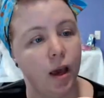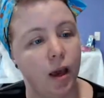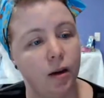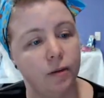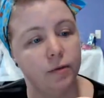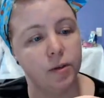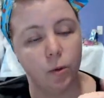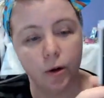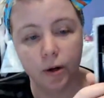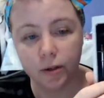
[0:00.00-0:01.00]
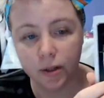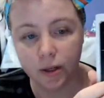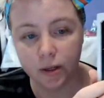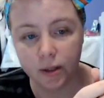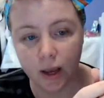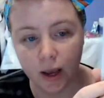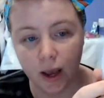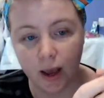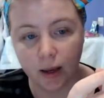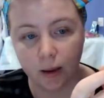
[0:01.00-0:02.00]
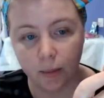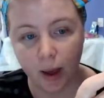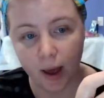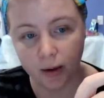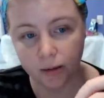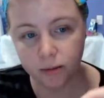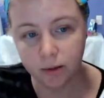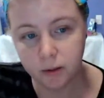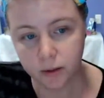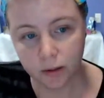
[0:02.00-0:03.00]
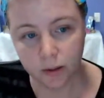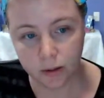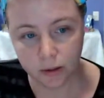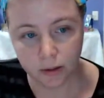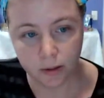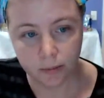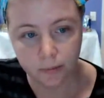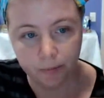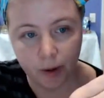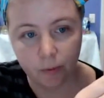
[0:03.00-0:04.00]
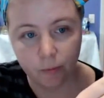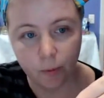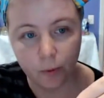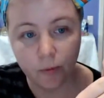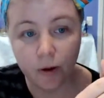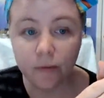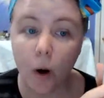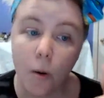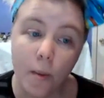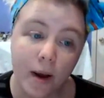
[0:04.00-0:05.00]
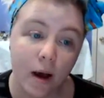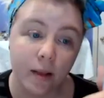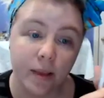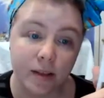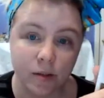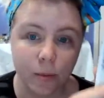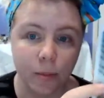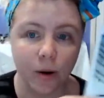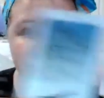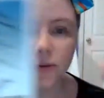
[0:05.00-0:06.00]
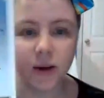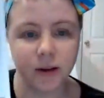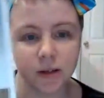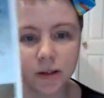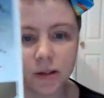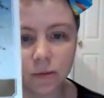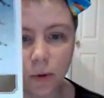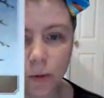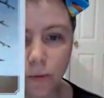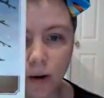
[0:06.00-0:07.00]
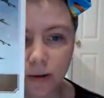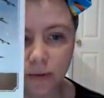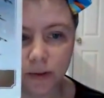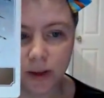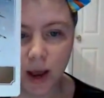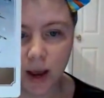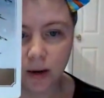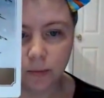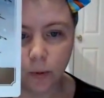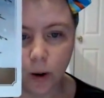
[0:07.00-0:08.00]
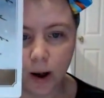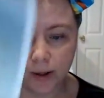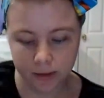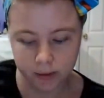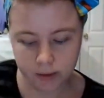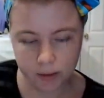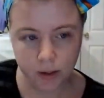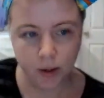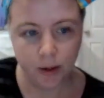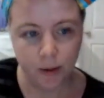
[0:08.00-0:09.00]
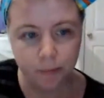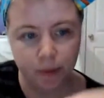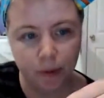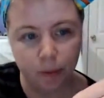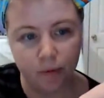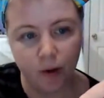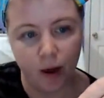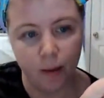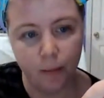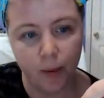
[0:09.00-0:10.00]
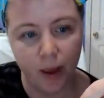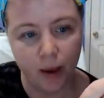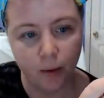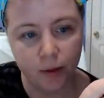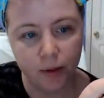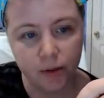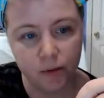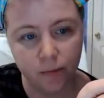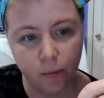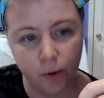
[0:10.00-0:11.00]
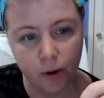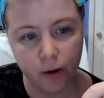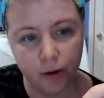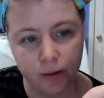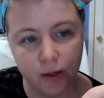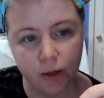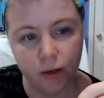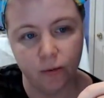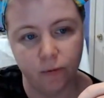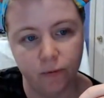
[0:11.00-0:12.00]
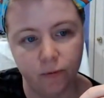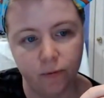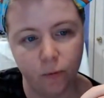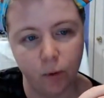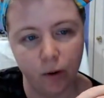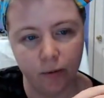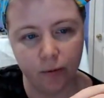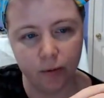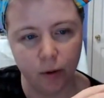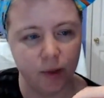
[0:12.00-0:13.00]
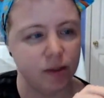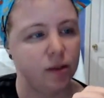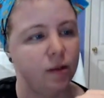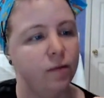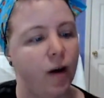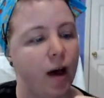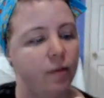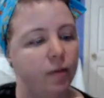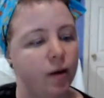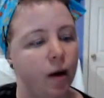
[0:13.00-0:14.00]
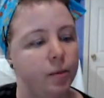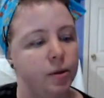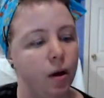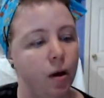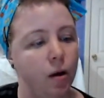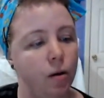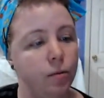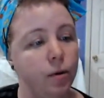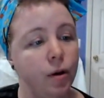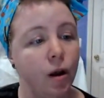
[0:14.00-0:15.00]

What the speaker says: the Eight of Swords is a hanging bat. A Roadrunner for, oh my God, that's so perfect. It's a Roadrunner for the Eight of Wands. And then we've got penguins for the that's the Five of Cups. Oh no,